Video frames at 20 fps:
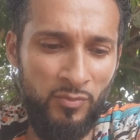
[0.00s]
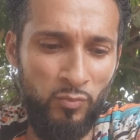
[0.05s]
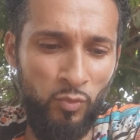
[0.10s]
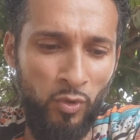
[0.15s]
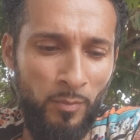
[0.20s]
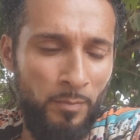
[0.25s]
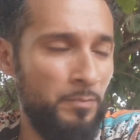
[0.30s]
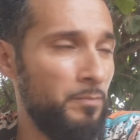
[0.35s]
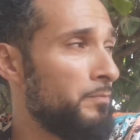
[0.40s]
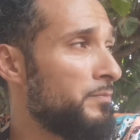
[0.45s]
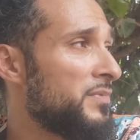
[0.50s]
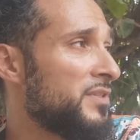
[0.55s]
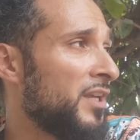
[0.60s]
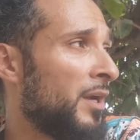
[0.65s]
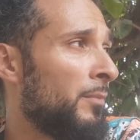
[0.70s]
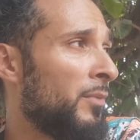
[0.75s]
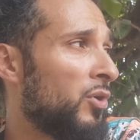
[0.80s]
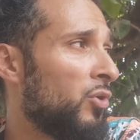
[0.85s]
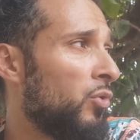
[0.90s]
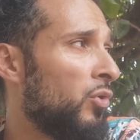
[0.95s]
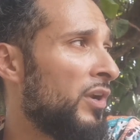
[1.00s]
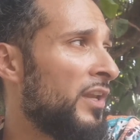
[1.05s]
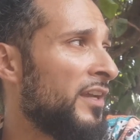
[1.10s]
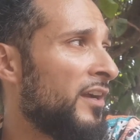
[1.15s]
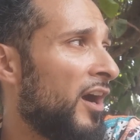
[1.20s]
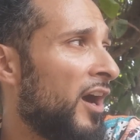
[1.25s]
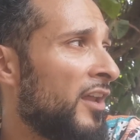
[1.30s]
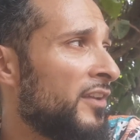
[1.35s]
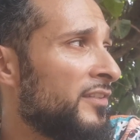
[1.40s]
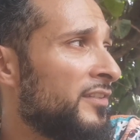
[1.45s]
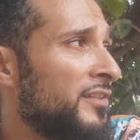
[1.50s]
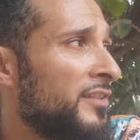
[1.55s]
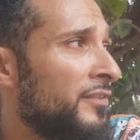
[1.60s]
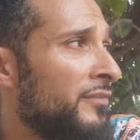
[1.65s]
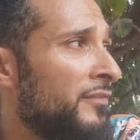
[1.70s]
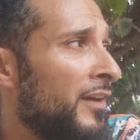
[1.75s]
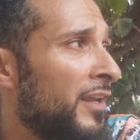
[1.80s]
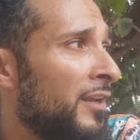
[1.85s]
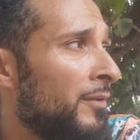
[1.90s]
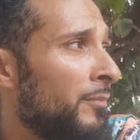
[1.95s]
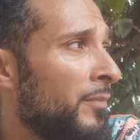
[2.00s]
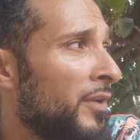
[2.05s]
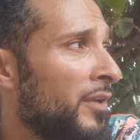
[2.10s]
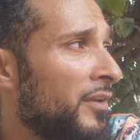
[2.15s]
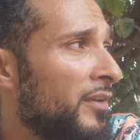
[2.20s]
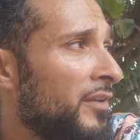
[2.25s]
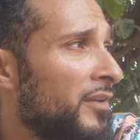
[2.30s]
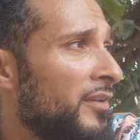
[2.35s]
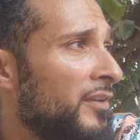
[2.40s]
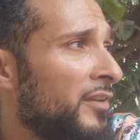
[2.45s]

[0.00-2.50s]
what some are calling underdevelopment,